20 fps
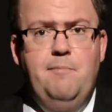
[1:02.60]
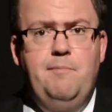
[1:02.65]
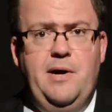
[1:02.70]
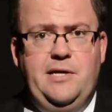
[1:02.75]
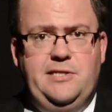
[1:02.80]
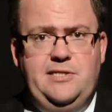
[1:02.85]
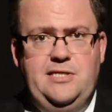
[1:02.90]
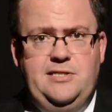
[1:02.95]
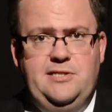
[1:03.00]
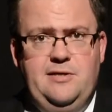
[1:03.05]

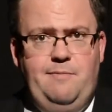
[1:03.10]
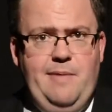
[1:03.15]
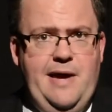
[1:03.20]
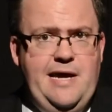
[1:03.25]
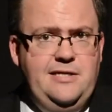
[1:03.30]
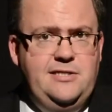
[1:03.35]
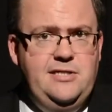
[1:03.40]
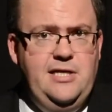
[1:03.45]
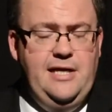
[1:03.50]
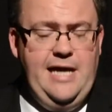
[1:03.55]

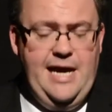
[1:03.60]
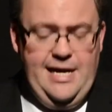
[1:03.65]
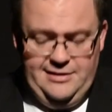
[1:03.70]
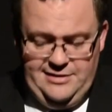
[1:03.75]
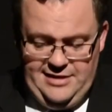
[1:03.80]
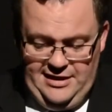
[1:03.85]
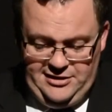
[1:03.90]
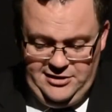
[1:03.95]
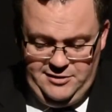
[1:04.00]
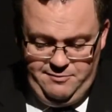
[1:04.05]
participating and
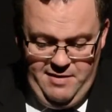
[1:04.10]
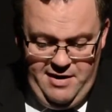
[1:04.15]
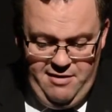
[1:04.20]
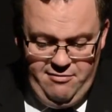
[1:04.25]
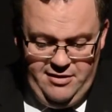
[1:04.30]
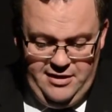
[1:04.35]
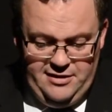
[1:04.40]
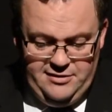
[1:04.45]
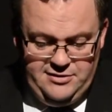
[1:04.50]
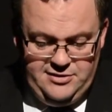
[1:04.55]

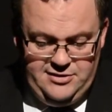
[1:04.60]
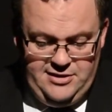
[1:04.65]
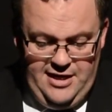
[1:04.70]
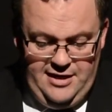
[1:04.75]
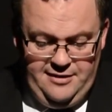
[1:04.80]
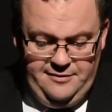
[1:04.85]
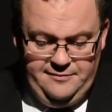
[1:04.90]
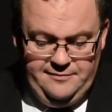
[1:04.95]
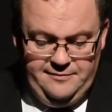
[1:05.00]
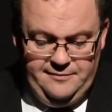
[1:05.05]

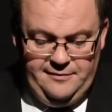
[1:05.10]
experiencing,